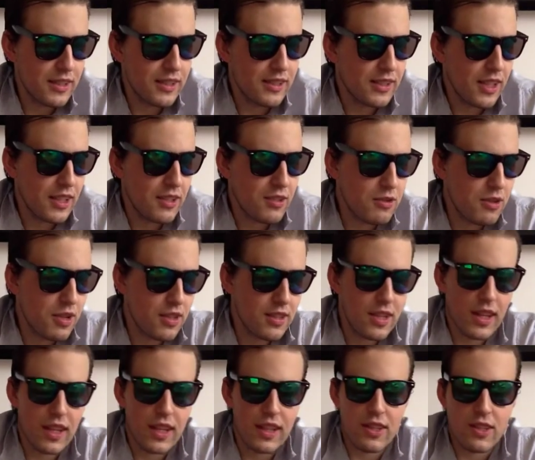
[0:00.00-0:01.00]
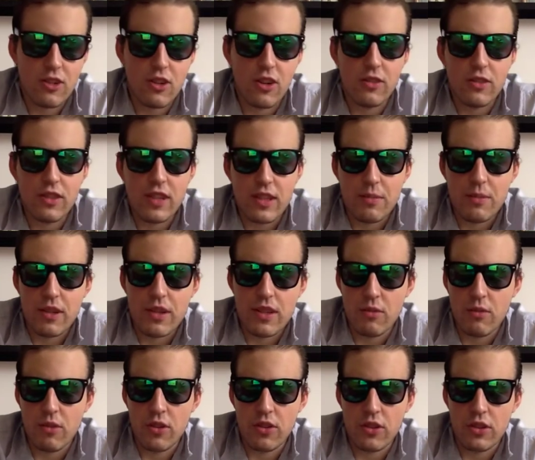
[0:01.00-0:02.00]
Natsu has taken the scarf yes because he
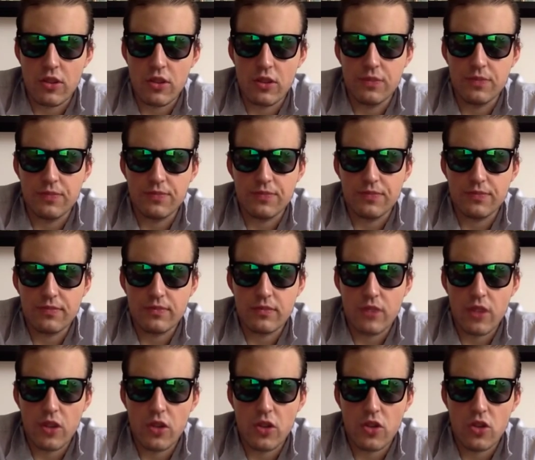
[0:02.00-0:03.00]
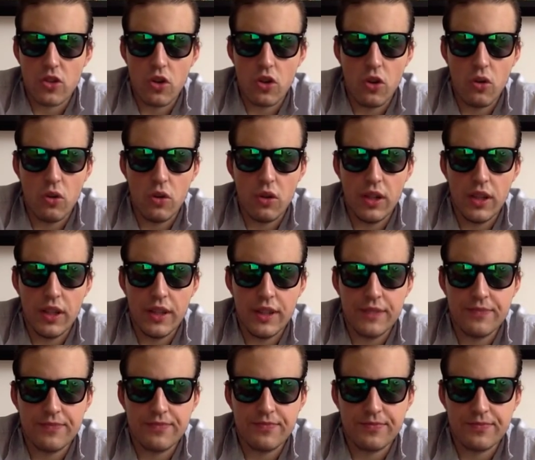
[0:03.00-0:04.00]
wanted to. So
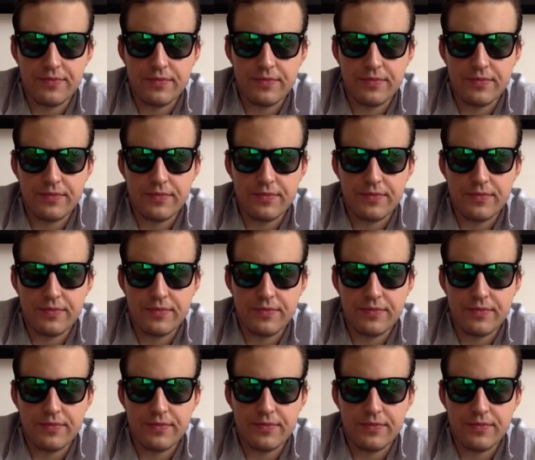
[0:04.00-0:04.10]
um,